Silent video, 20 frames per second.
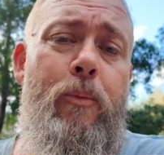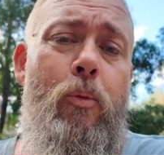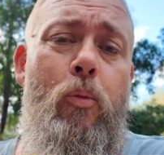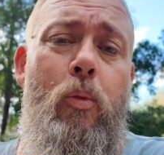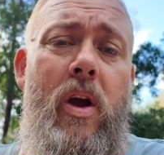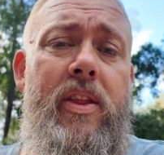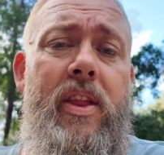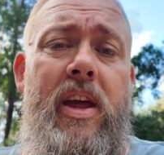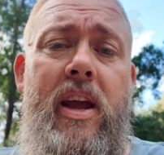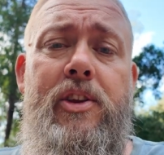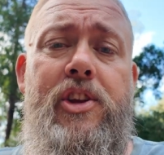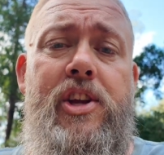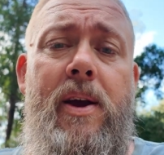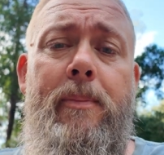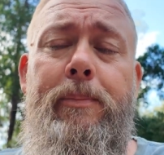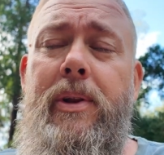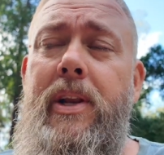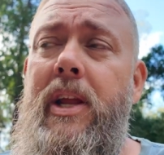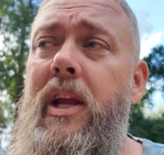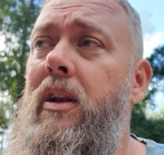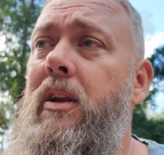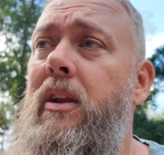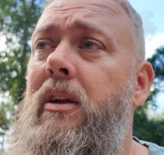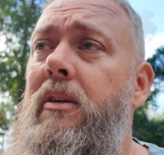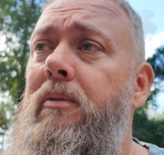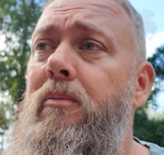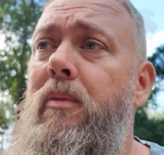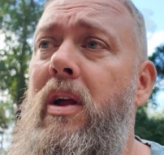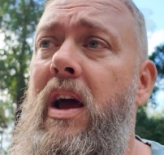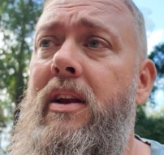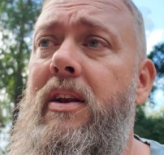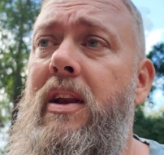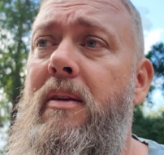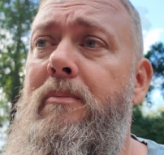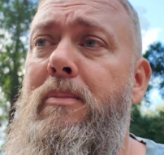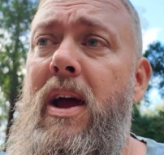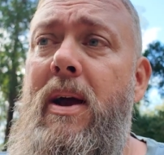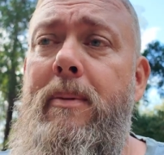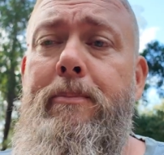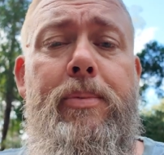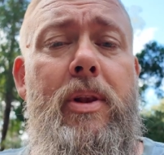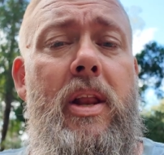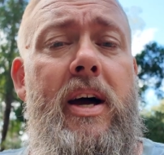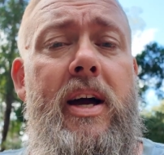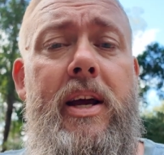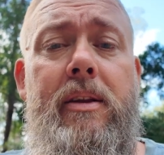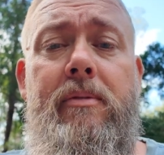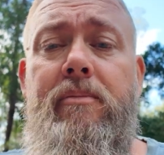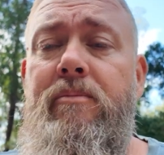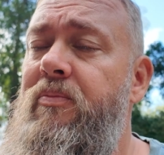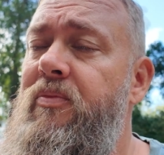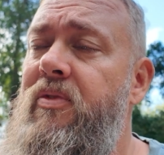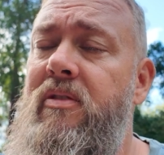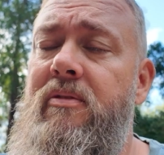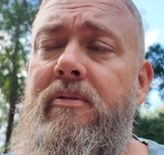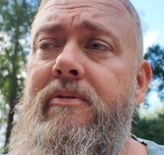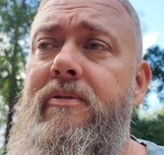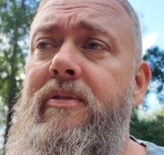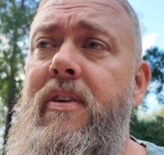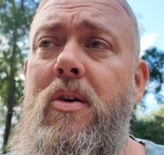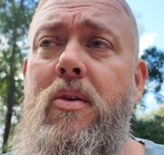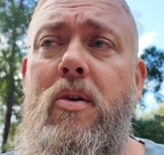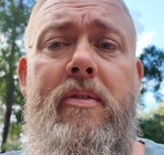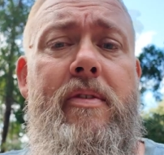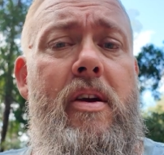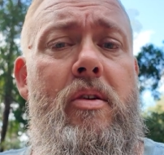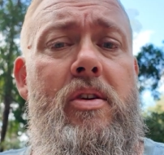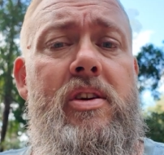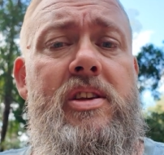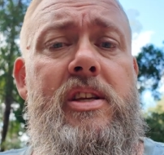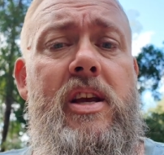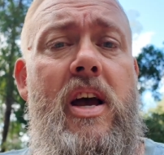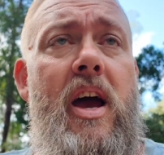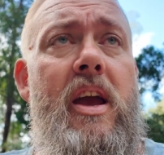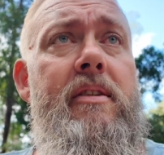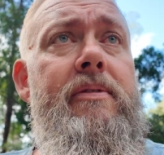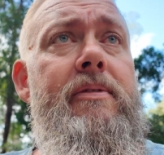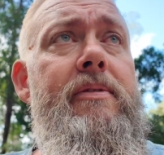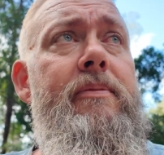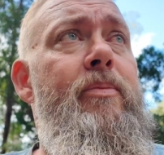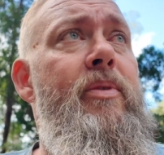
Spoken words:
where they're jumping in and playing, very, very safe.